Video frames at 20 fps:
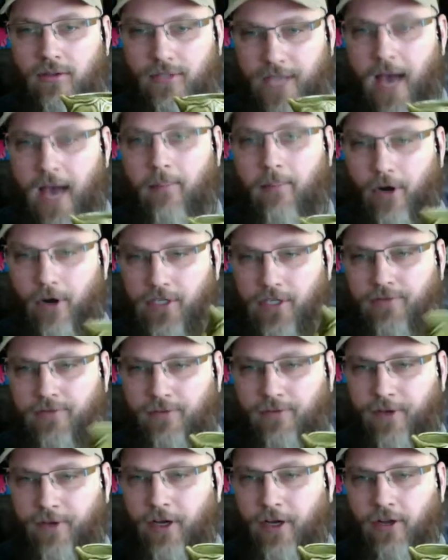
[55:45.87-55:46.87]
Yeah, merchant
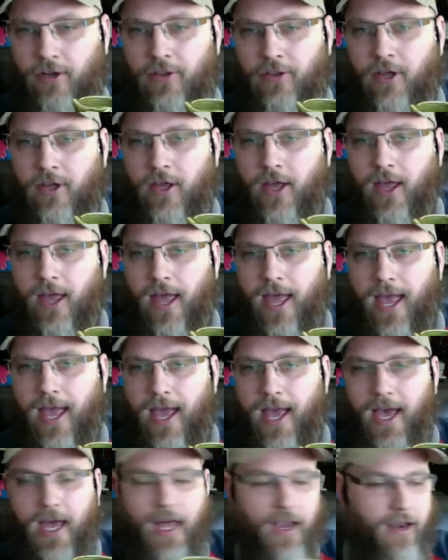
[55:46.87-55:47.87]
fulfilled.
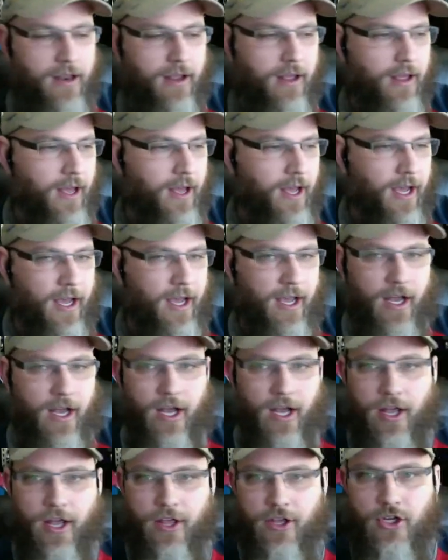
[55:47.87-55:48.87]

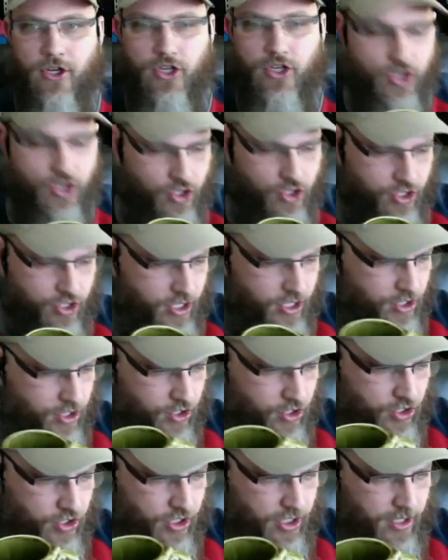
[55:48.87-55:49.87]
And she
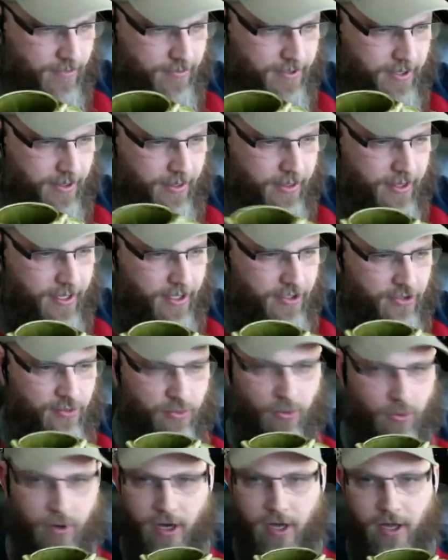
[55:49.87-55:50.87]
shipped this
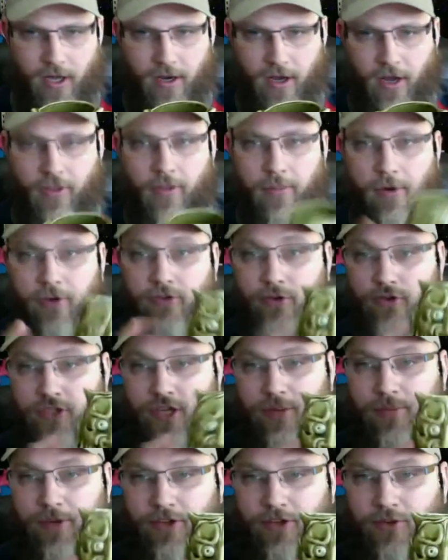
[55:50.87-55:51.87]
one. The person who
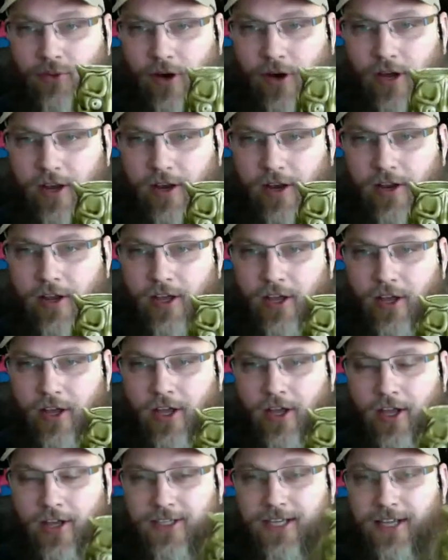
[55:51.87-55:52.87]
shipped this one
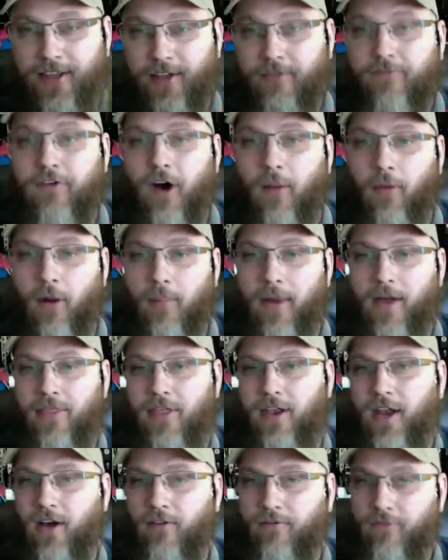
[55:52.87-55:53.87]
did the FOMO
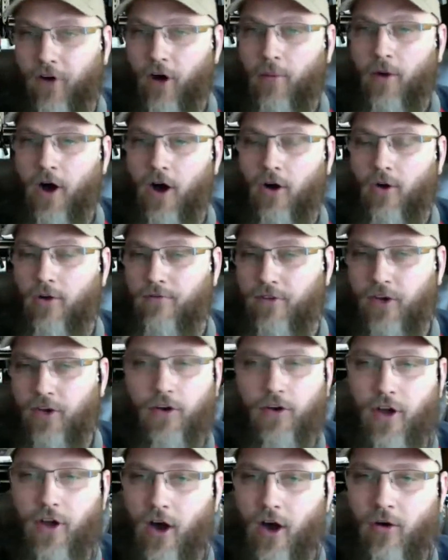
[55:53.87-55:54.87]
method. Now, FOMO, if you
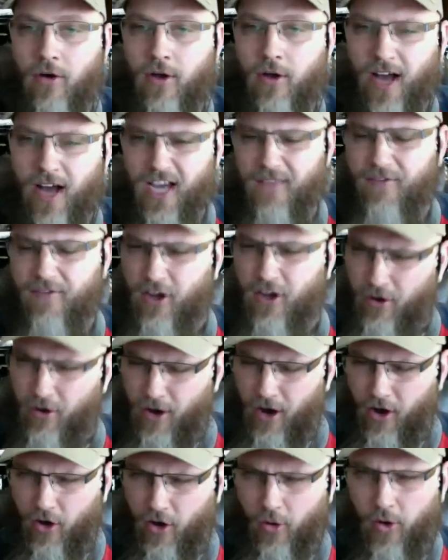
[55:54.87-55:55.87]
don't know, I'll give you
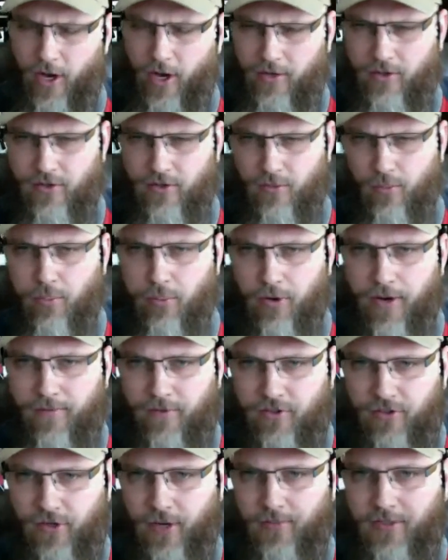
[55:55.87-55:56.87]
a quick, brief
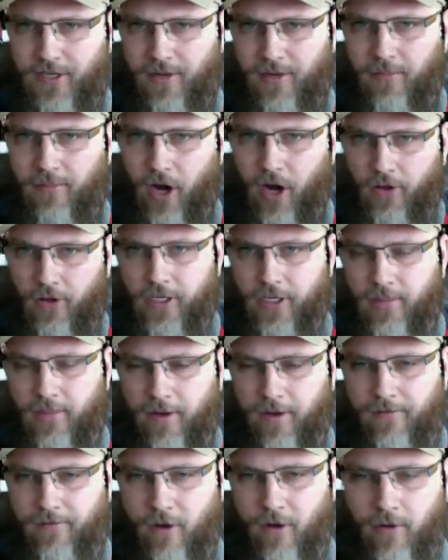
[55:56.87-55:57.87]
description, but go look at
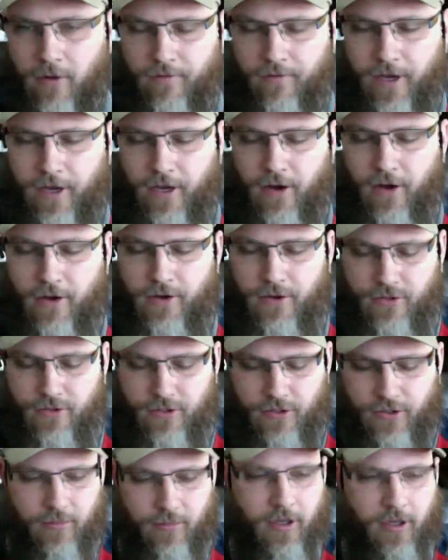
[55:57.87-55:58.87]
my FOMO video on
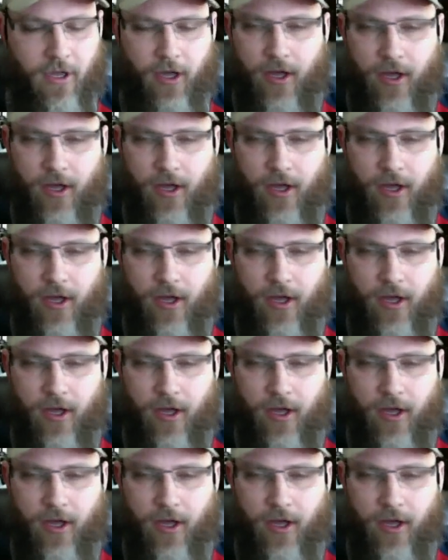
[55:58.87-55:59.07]
YouTube.